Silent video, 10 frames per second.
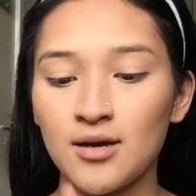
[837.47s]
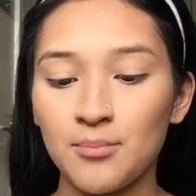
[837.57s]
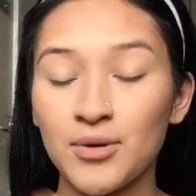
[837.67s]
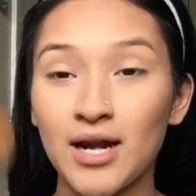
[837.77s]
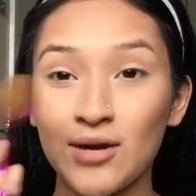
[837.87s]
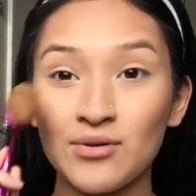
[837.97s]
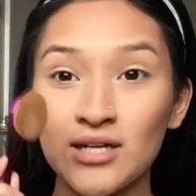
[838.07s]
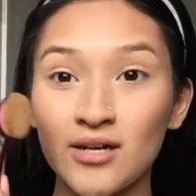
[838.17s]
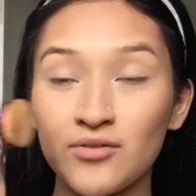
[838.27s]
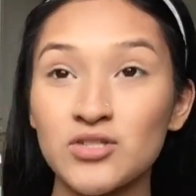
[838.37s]
But I
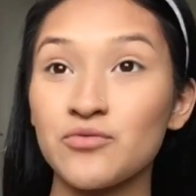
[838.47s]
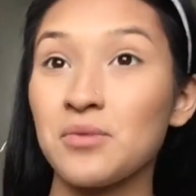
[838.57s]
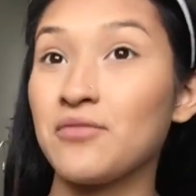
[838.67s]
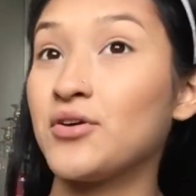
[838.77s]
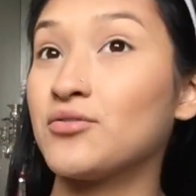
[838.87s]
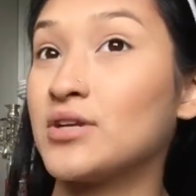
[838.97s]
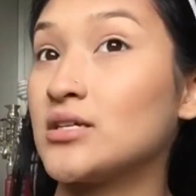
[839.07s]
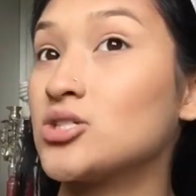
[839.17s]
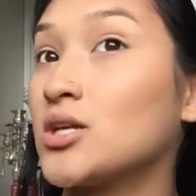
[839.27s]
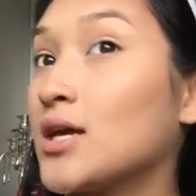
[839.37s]
really love this for my
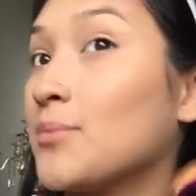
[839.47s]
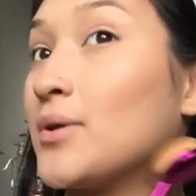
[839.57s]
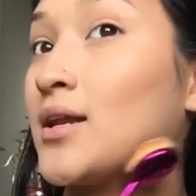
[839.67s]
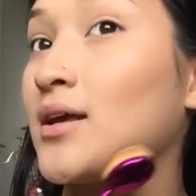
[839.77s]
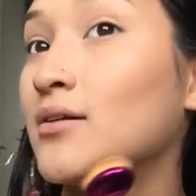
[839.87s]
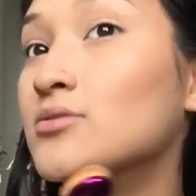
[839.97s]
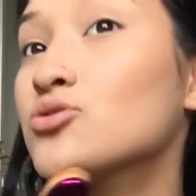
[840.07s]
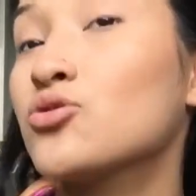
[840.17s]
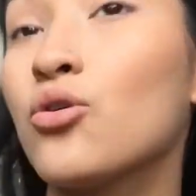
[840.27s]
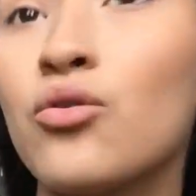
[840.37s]
foundation. It made it
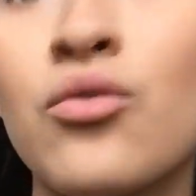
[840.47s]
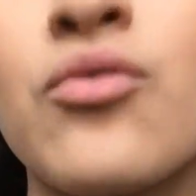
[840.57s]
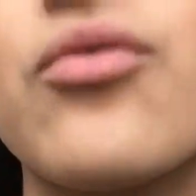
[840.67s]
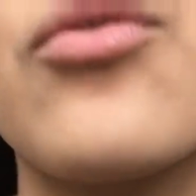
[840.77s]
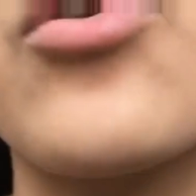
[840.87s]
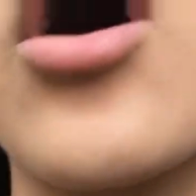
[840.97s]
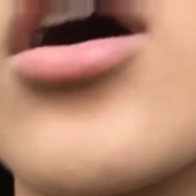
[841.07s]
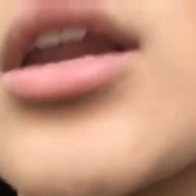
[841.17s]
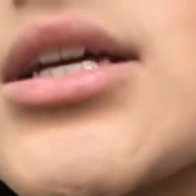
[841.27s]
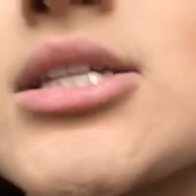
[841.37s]
so
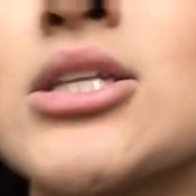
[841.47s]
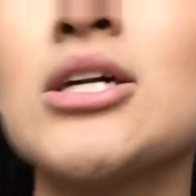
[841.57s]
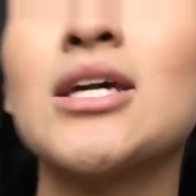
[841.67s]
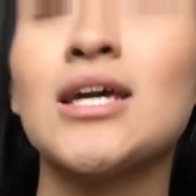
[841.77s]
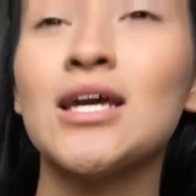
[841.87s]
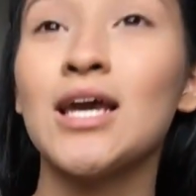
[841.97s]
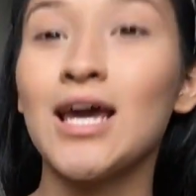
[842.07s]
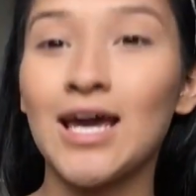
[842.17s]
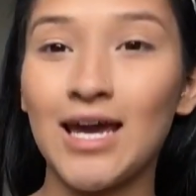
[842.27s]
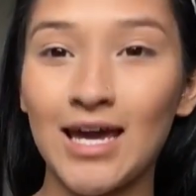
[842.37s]
flawless looking.
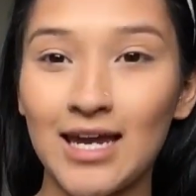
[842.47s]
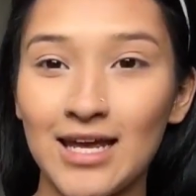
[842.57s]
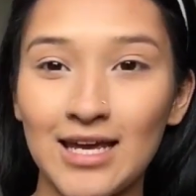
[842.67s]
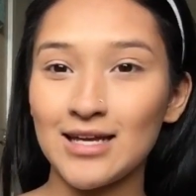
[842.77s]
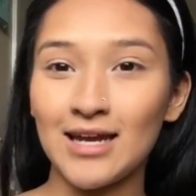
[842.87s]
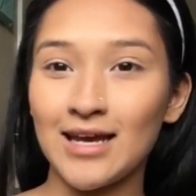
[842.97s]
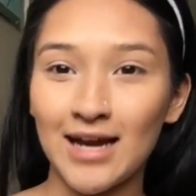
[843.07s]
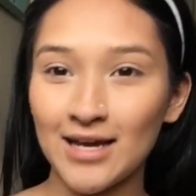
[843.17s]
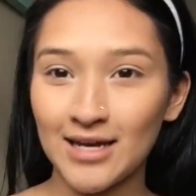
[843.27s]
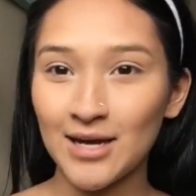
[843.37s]
And like
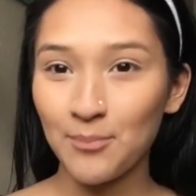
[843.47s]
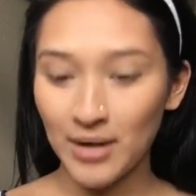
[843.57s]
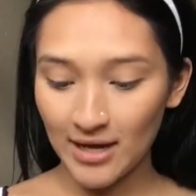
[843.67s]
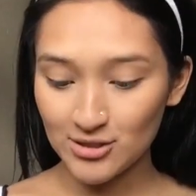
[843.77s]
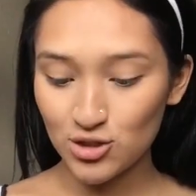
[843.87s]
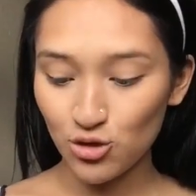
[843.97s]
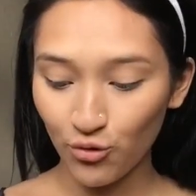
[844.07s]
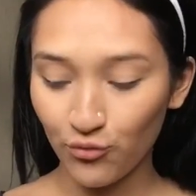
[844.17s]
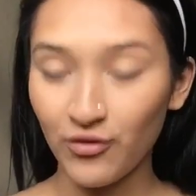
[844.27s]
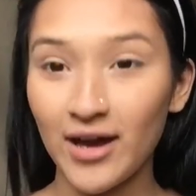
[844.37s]
I, it applied
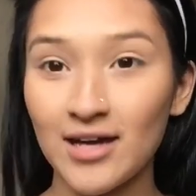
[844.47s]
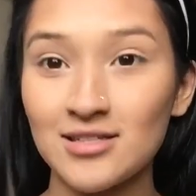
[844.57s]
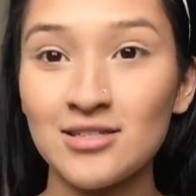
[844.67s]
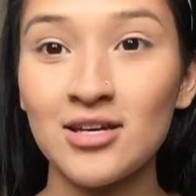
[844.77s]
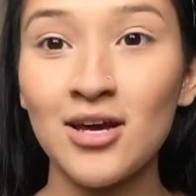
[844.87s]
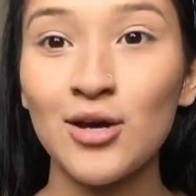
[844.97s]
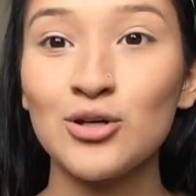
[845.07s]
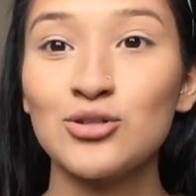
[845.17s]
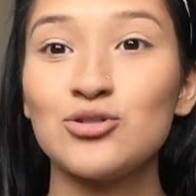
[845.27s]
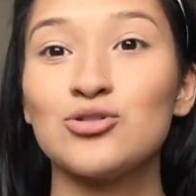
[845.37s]
so fast.
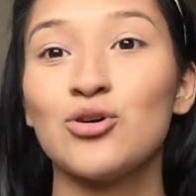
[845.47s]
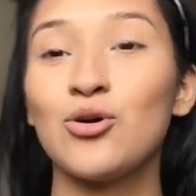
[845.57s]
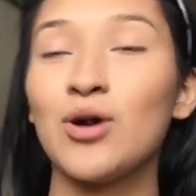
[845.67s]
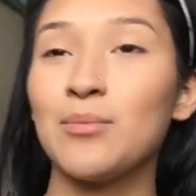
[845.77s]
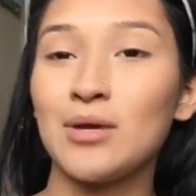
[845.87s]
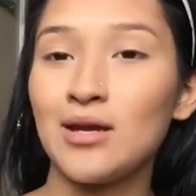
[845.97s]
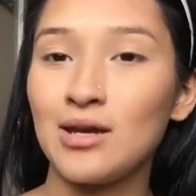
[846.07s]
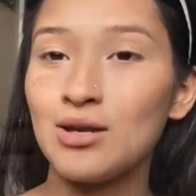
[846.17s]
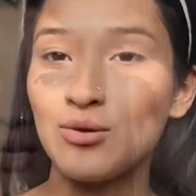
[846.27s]
So I mean,